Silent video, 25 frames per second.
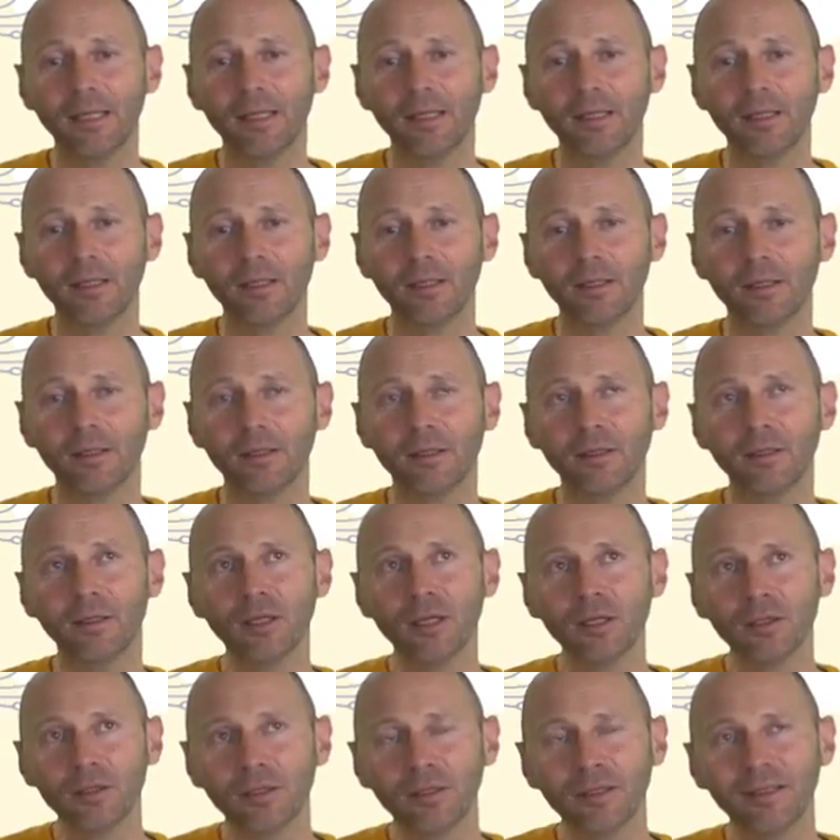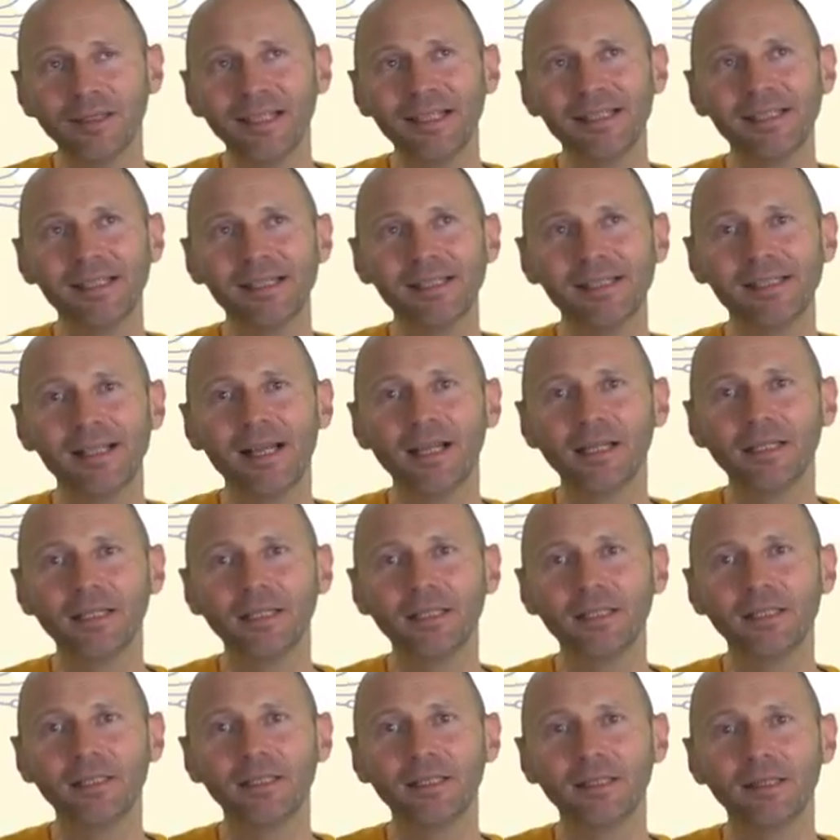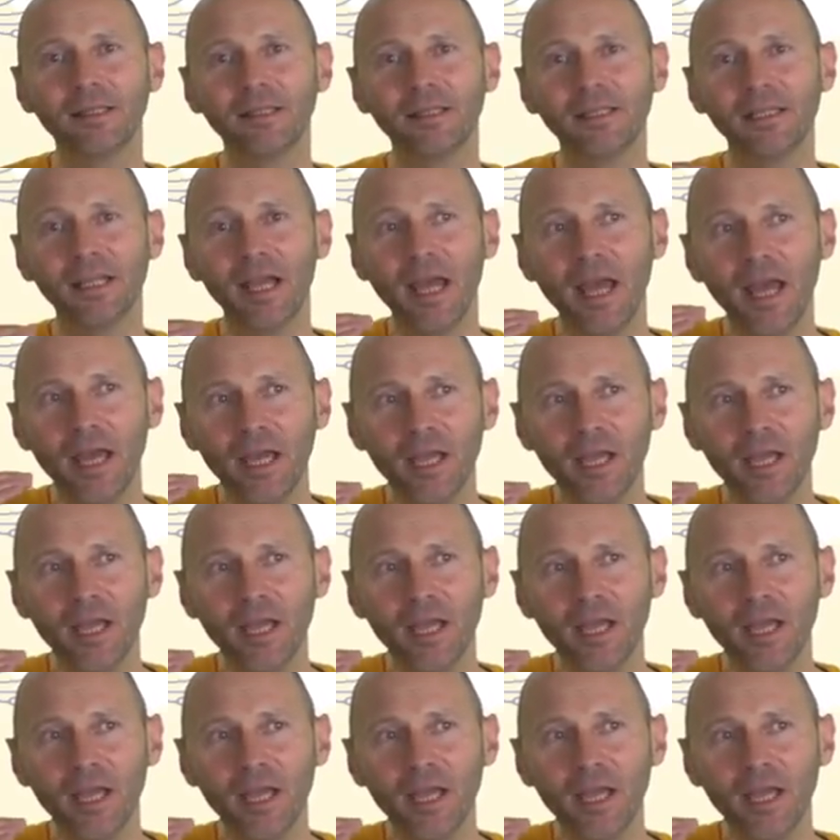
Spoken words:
not necessarily the